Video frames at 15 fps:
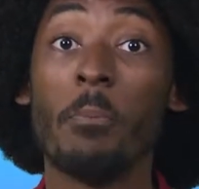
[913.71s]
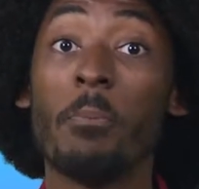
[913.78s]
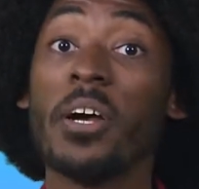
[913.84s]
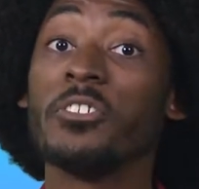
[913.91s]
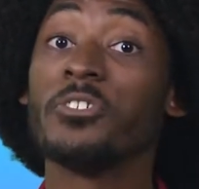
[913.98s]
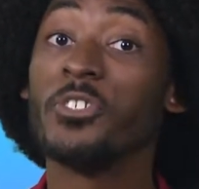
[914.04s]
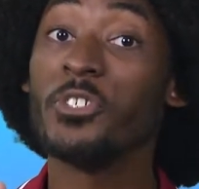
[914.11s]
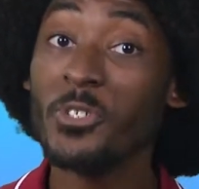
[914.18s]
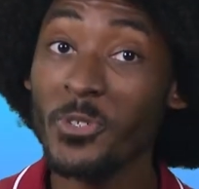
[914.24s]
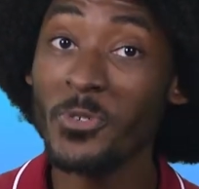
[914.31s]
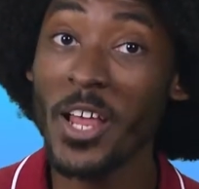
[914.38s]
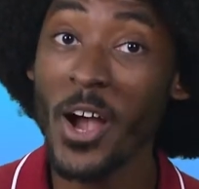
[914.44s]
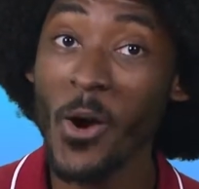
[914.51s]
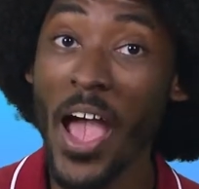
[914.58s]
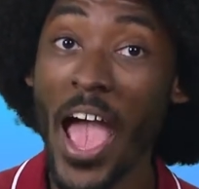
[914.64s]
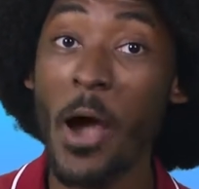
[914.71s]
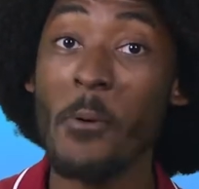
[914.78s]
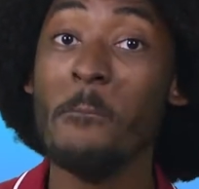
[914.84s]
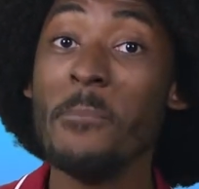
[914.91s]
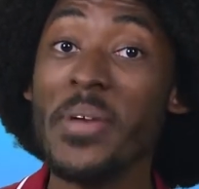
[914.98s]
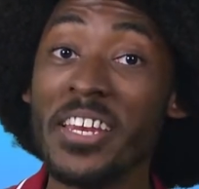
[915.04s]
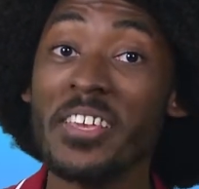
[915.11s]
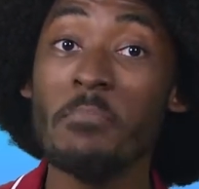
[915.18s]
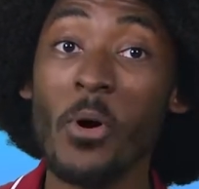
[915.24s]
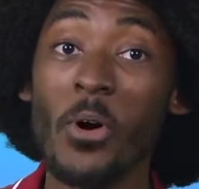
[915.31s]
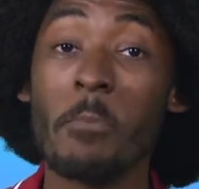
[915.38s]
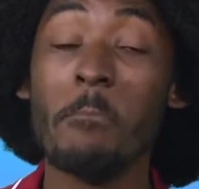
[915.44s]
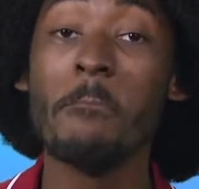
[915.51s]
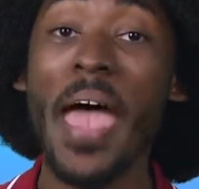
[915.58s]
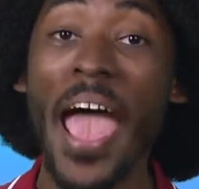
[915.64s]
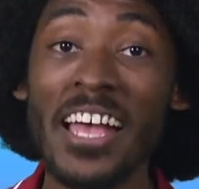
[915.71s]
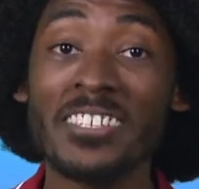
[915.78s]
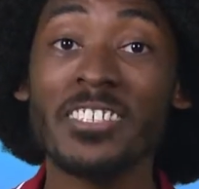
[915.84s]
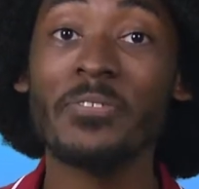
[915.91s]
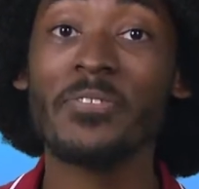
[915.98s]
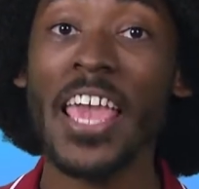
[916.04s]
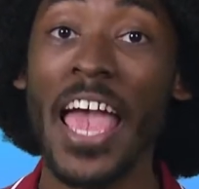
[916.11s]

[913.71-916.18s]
But do you know how many more massive